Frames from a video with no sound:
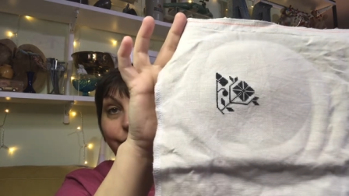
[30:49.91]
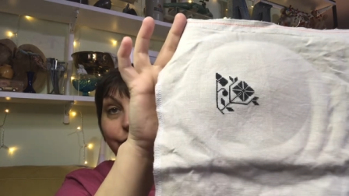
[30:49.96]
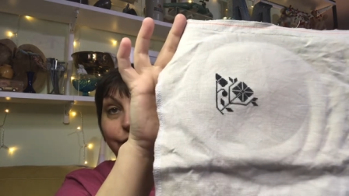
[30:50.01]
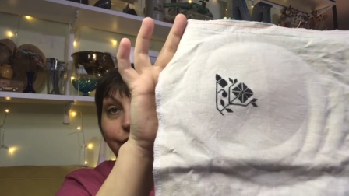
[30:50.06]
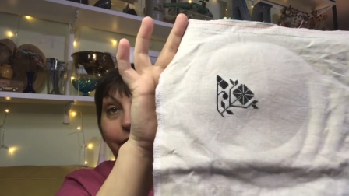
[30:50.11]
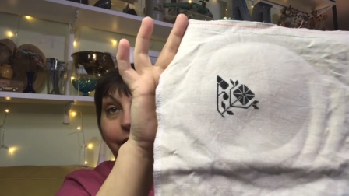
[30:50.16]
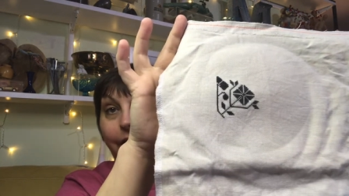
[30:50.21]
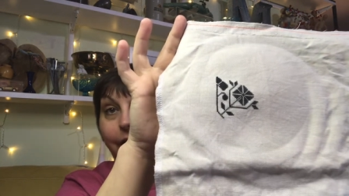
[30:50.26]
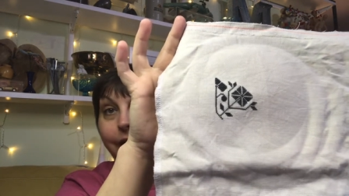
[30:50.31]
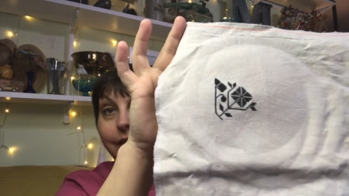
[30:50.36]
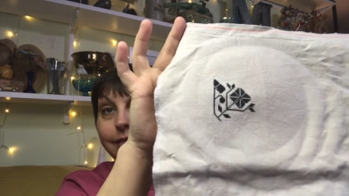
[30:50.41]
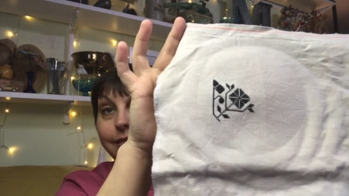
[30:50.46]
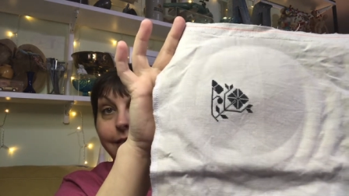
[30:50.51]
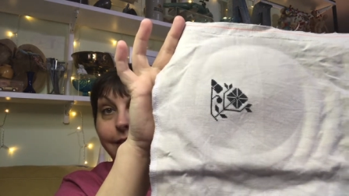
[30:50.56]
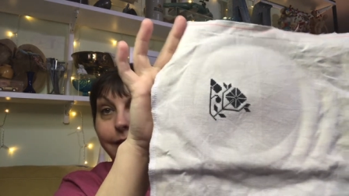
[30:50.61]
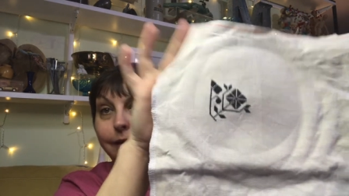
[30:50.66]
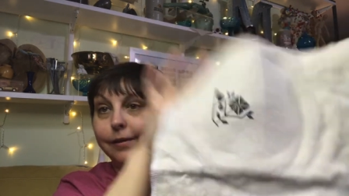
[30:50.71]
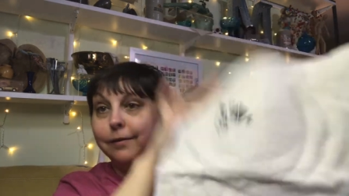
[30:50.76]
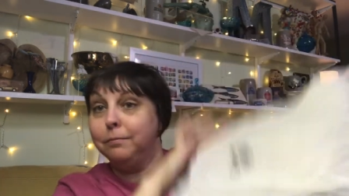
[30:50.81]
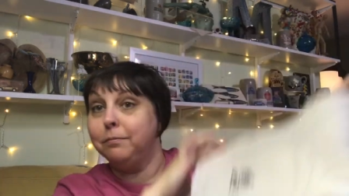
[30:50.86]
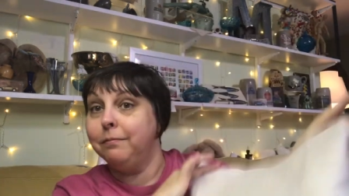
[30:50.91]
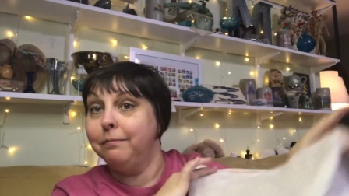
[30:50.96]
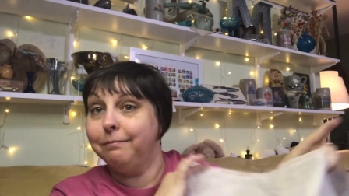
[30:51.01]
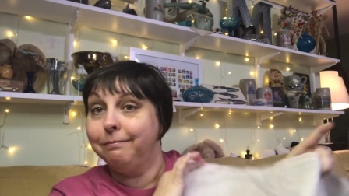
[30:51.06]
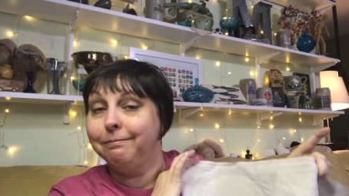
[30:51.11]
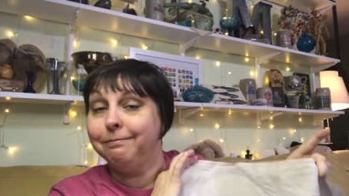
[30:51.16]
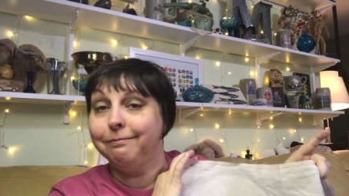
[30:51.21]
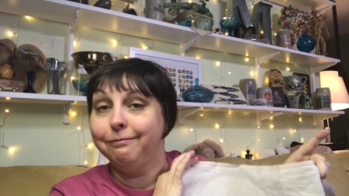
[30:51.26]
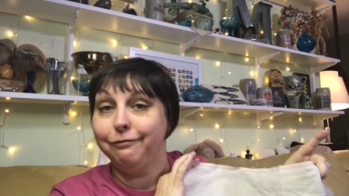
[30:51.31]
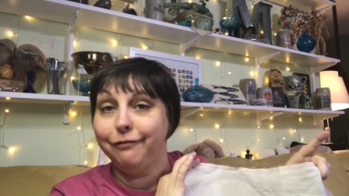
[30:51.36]
as I got the
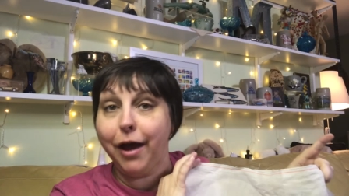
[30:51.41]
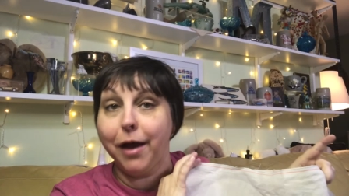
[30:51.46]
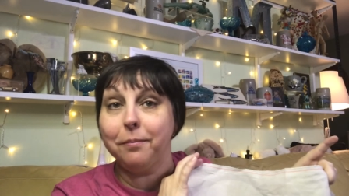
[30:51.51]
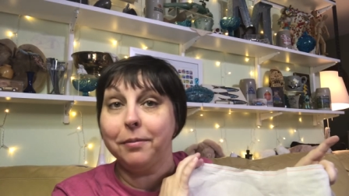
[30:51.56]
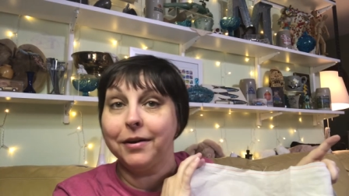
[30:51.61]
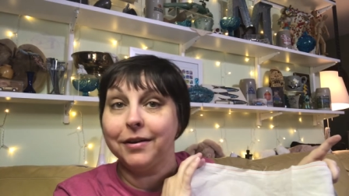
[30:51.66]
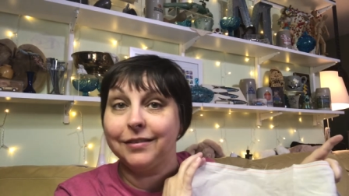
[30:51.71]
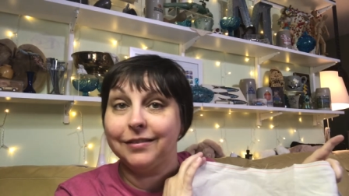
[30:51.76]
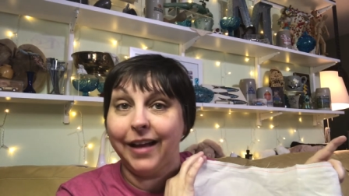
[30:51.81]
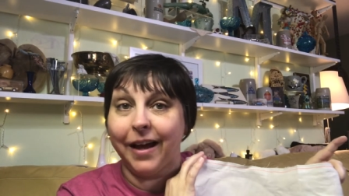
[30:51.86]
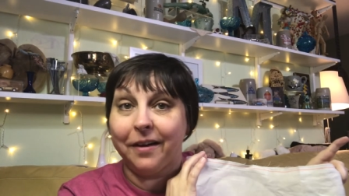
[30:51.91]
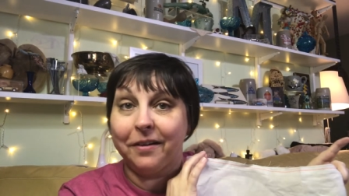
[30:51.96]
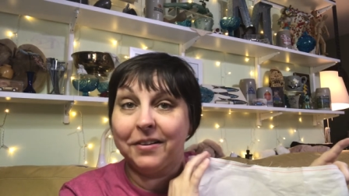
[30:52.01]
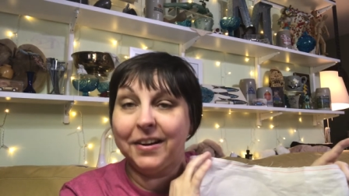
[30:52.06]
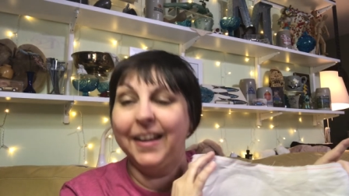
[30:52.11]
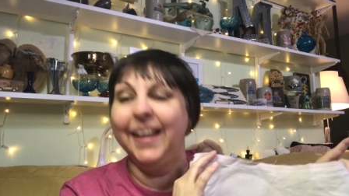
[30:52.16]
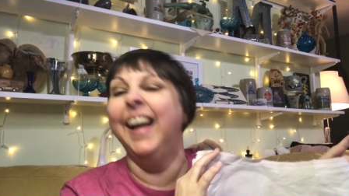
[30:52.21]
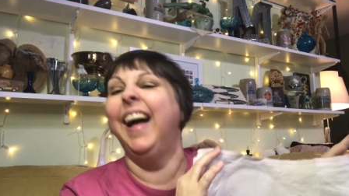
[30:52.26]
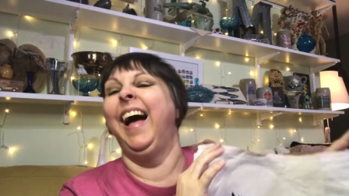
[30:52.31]
fabrics out.